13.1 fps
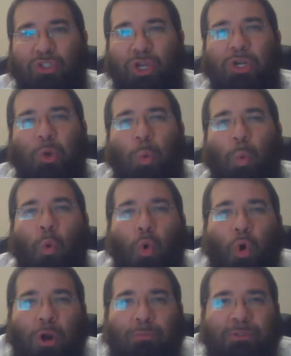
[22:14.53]
Torah
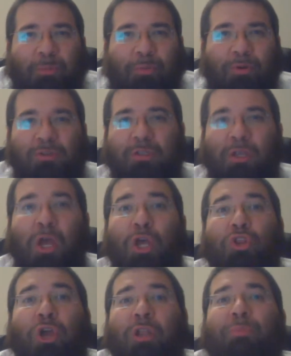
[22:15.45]
warms a person.
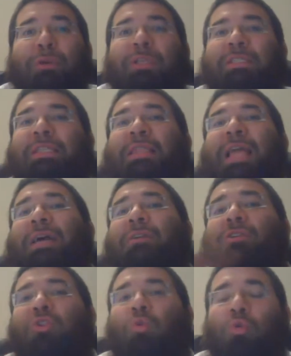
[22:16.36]
Torah brings
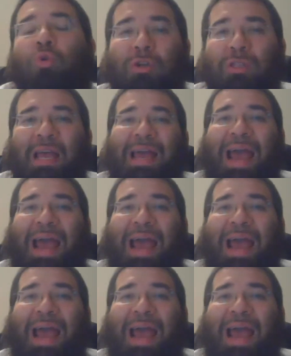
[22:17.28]
light to the world.